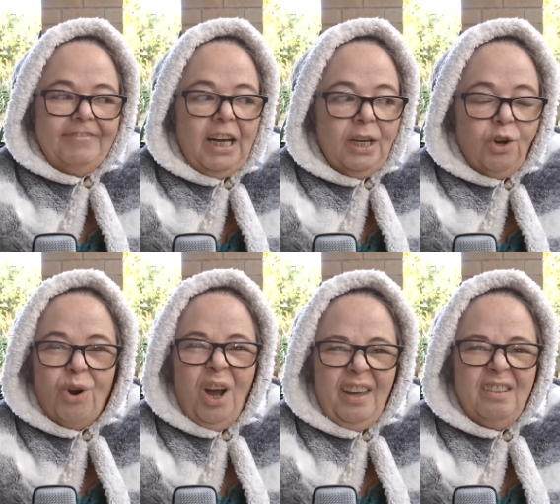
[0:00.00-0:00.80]
i
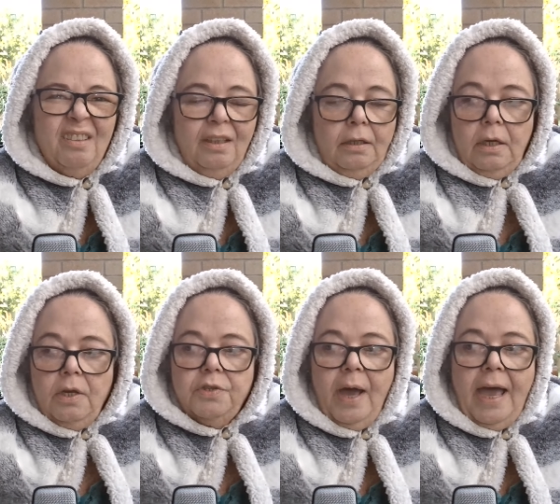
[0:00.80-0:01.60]
cried
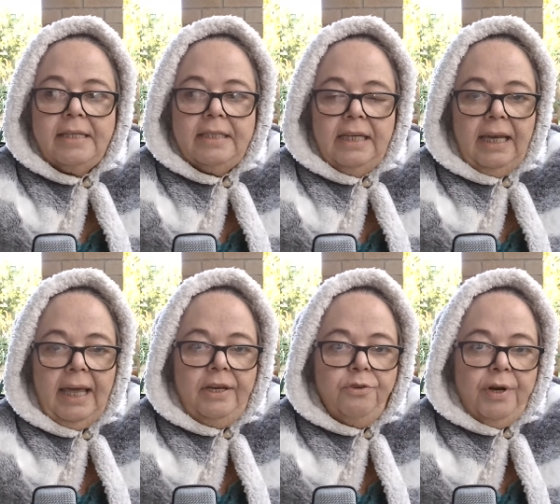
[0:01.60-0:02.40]
so i had a
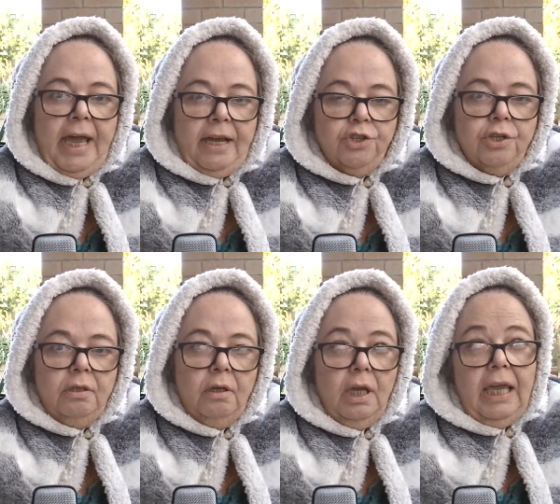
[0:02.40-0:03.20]
delayed
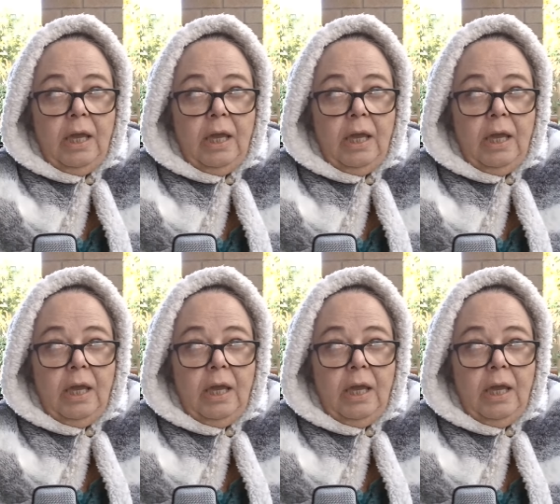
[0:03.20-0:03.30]
reaction